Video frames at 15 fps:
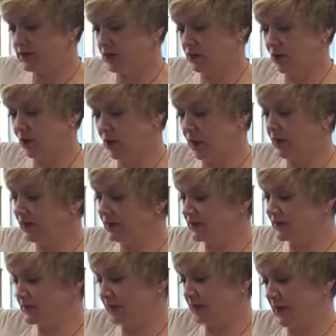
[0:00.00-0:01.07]
So the oil is
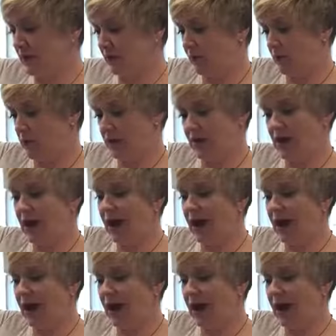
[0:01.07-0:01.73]
the bigger part. Now